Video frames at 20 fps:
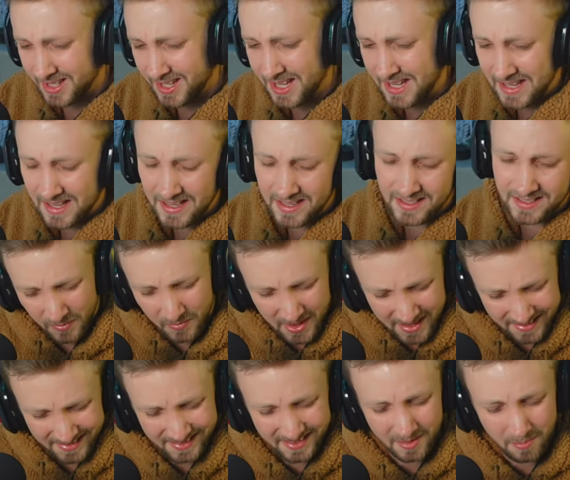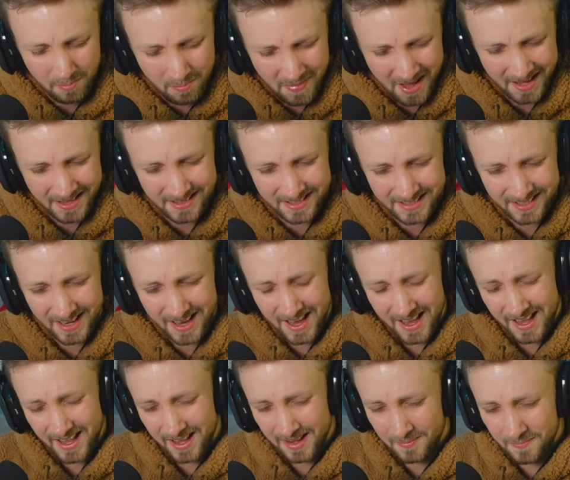keys, with cement
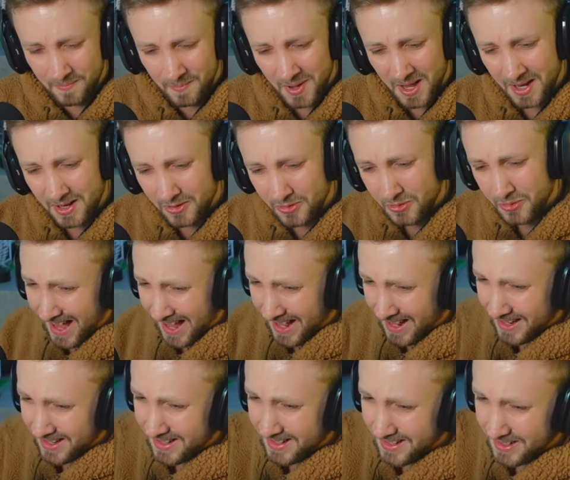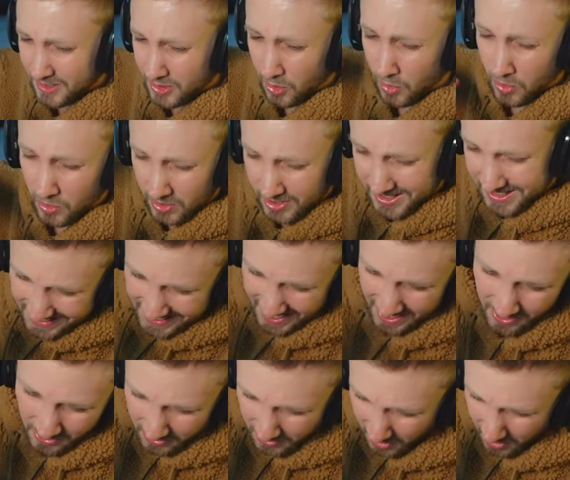and metal and guards
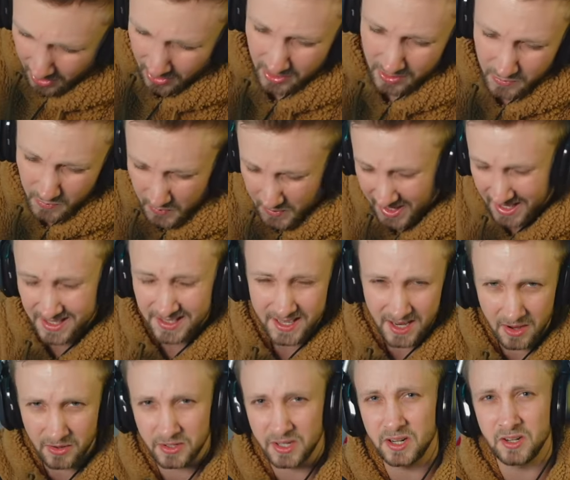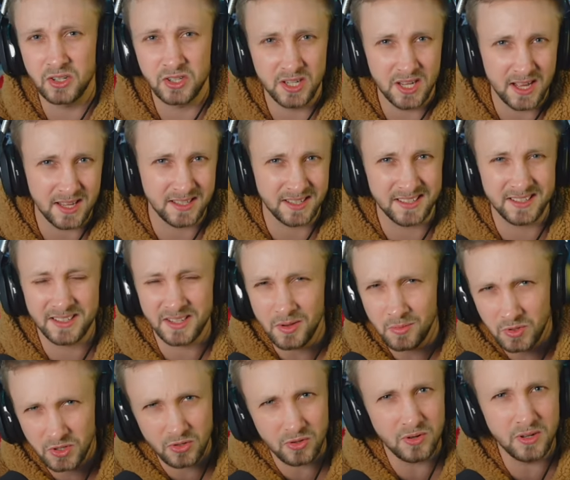down all the way down there, she has
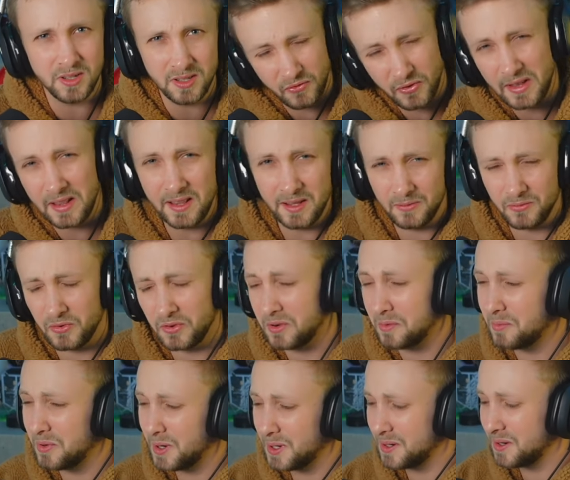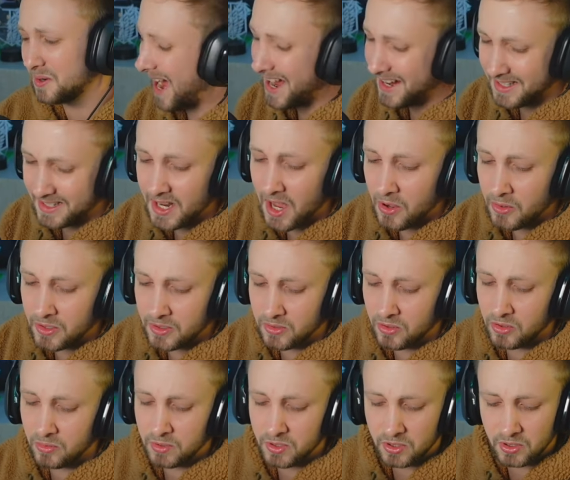some sort of feeling for her brother. I doubt it
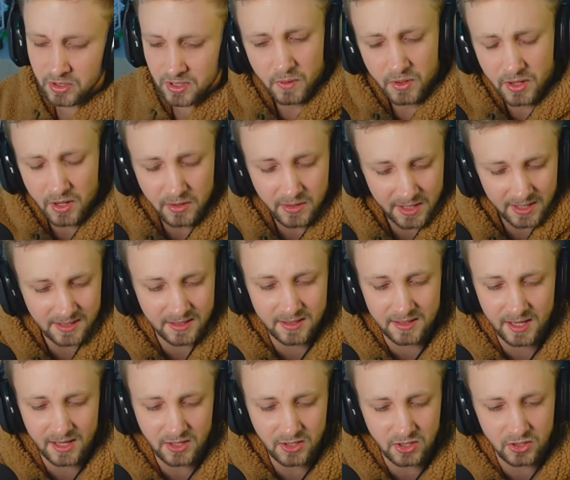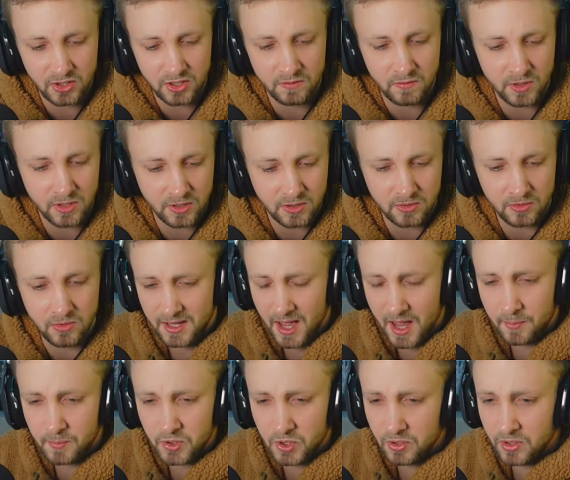though, because without hesitation she wanted to
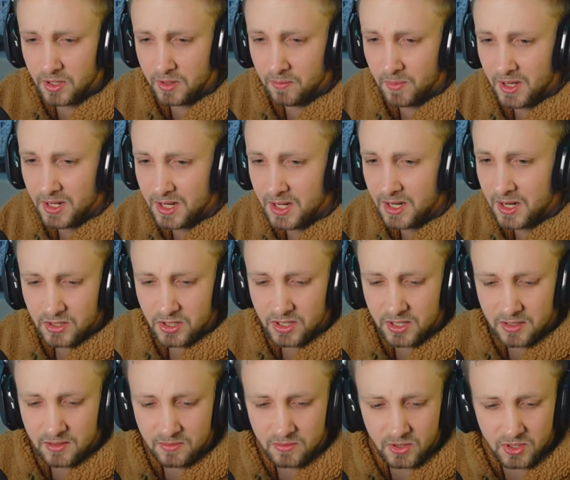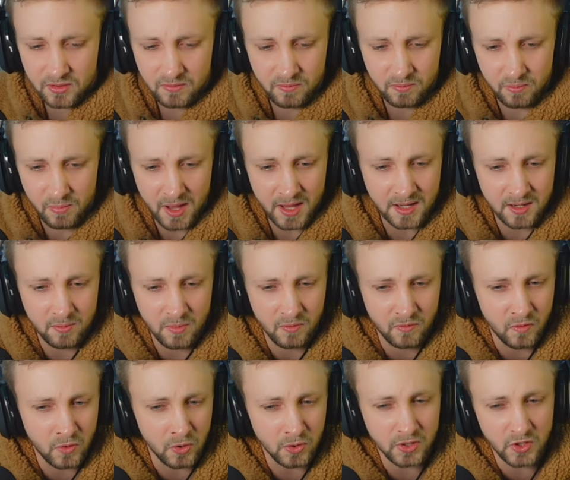capture him, and then she she made him a
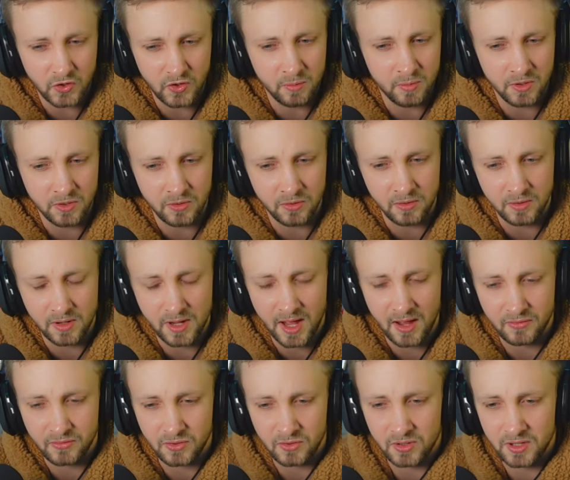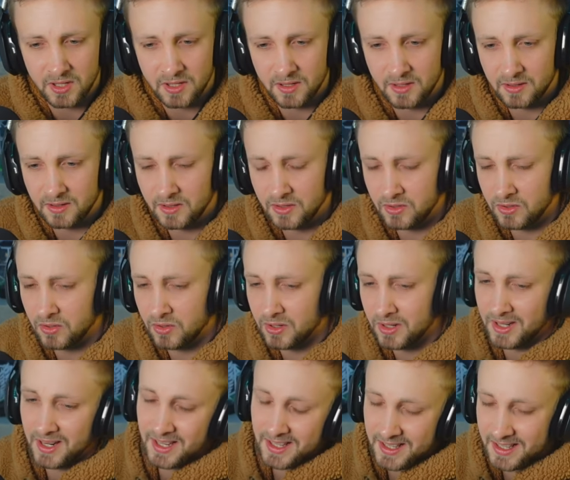war criminal after he
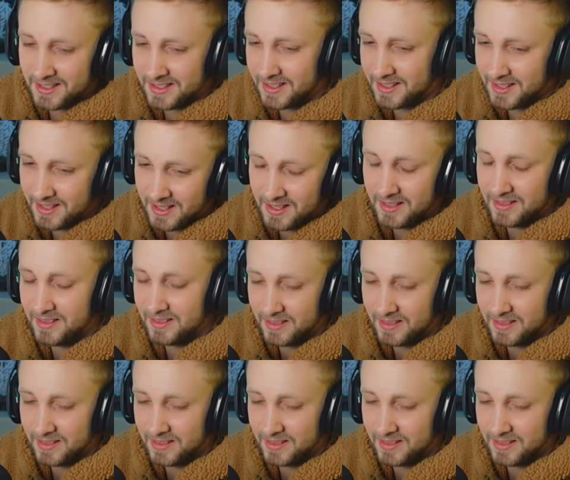deserted. I guess he,